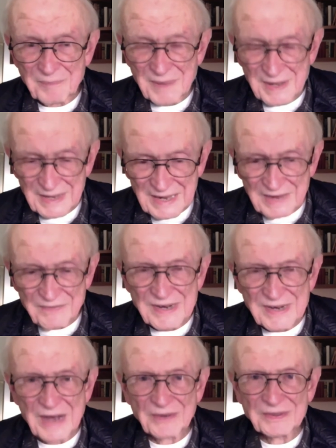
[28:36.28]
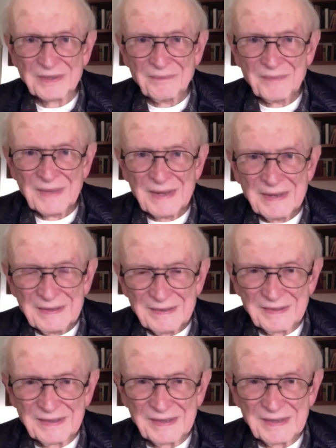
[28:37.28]
evened out
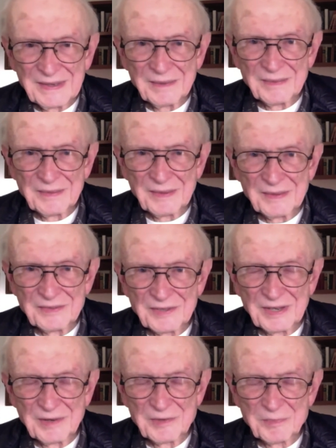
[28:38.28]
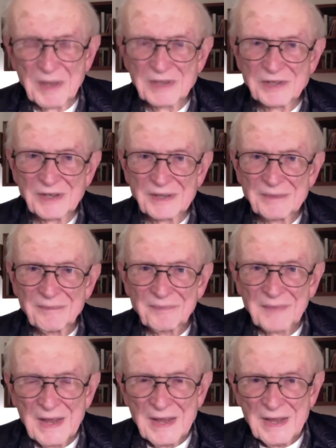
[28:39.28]
the city's budget.
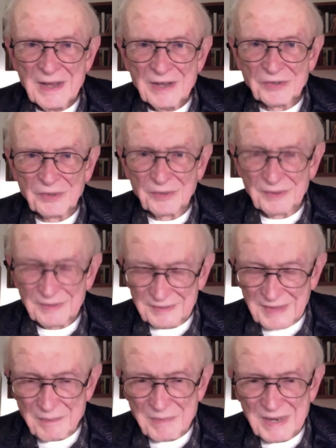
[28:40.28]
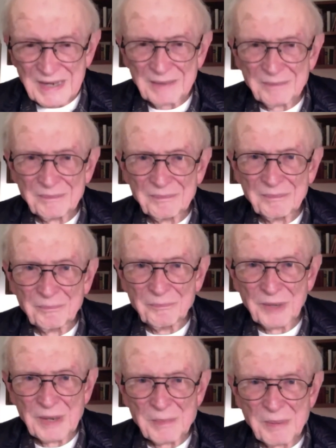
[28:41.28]
So that made him
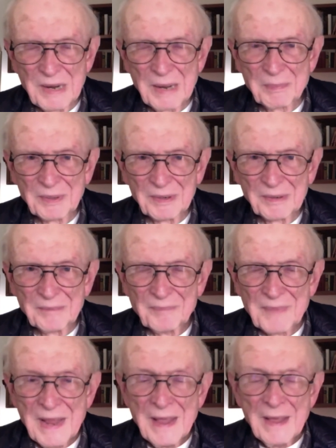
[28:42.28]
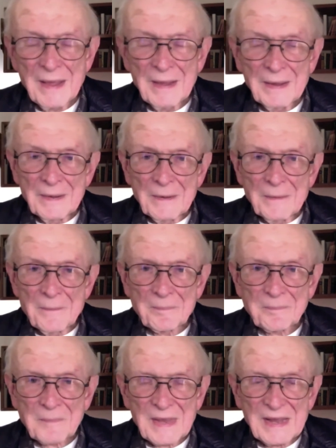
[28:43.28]
pretty popular.
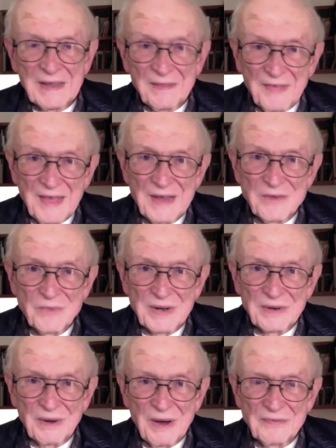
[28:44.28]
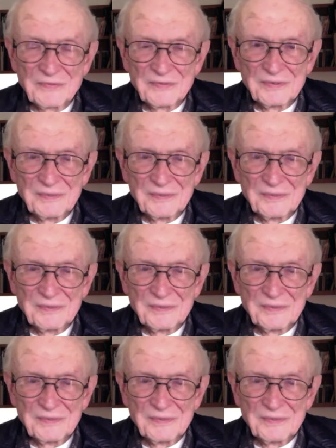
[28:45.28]
He then went off.